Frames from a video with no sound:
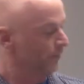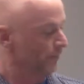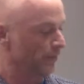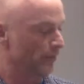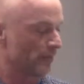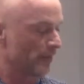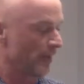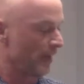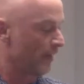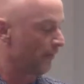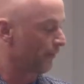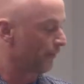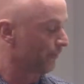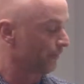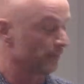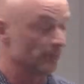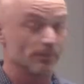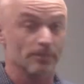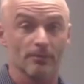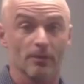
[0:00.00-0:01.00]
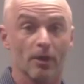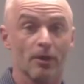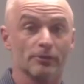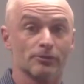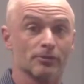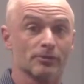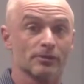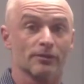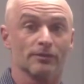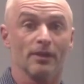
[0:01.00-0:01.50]
You could have
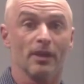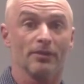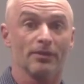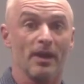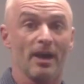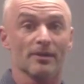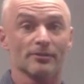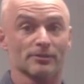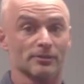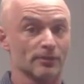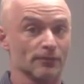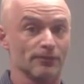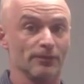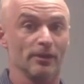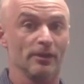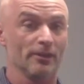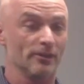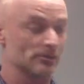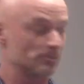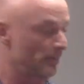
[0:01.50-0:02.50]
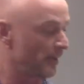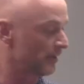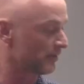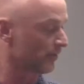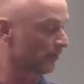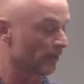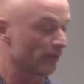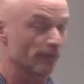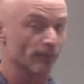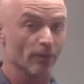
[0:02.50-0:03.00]
hundreds, if not thousands, of feet of this
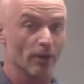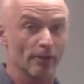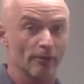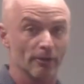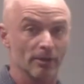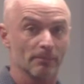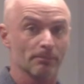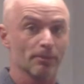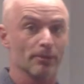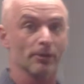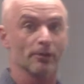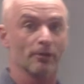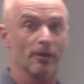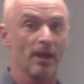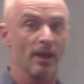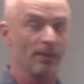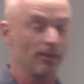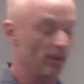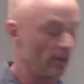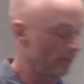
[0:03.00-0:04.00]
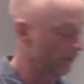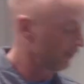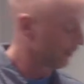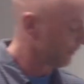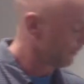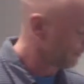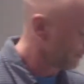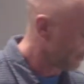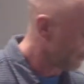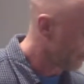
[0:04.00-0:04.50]
basically fluttering. Put your hand under
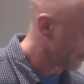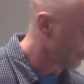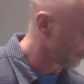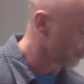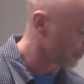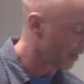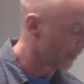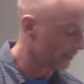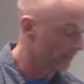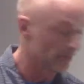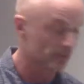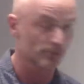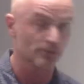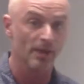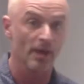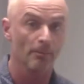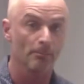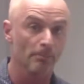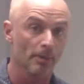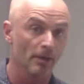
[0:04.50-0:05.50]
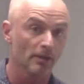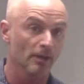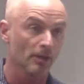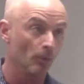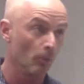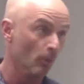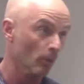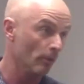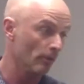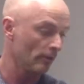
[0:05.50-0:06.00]
it, and the other problem is you're now
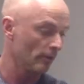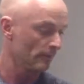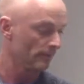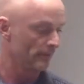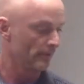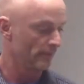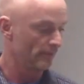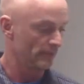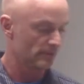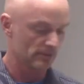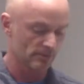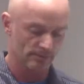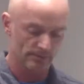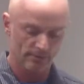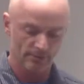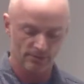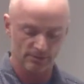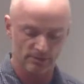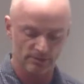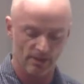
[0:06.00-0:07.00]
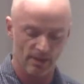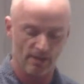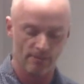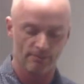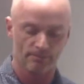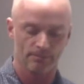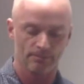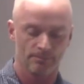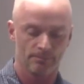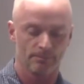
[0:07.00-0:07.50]
bucking water if it's
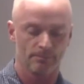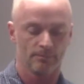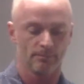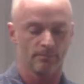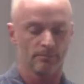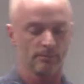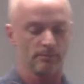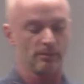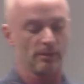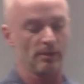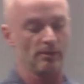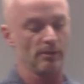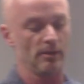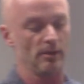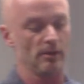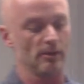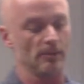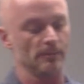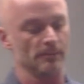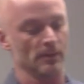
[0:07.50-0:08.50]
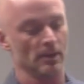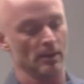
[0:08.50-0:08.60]
downhill.